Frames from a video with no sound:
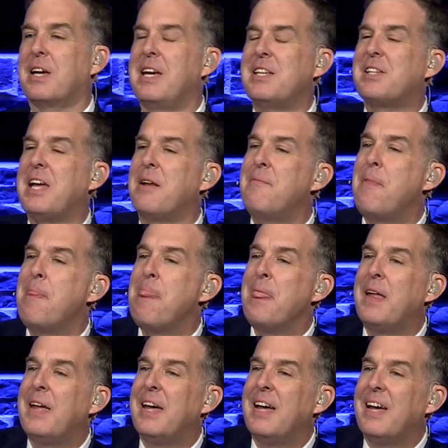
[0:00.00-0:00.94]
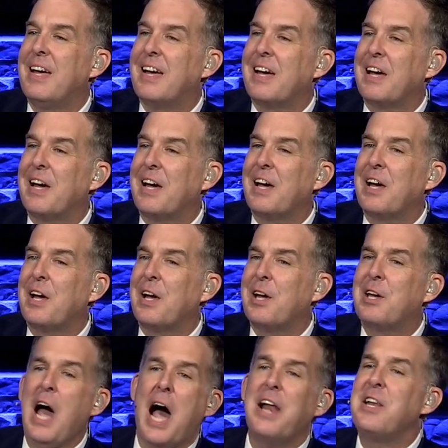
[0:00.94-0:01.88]
He said,
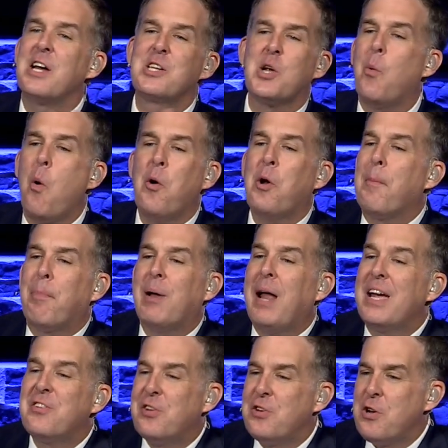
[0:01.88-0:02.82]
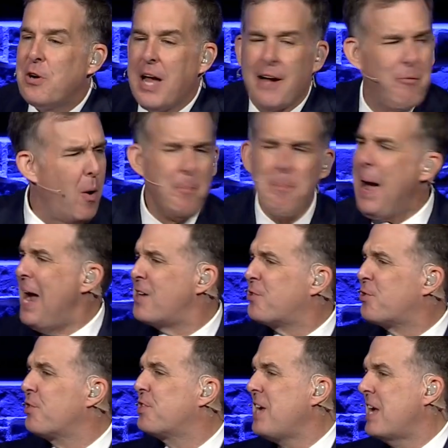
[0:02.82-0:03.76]
God doesn't want a place in your life. What
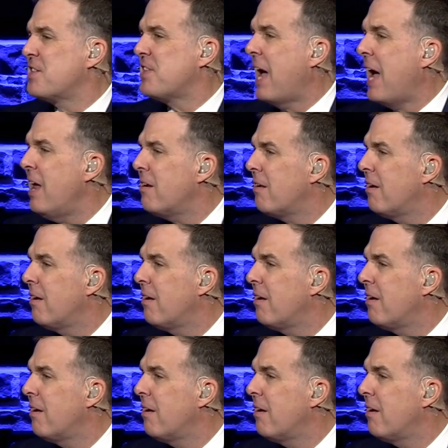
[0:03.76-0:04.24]
pastor says that?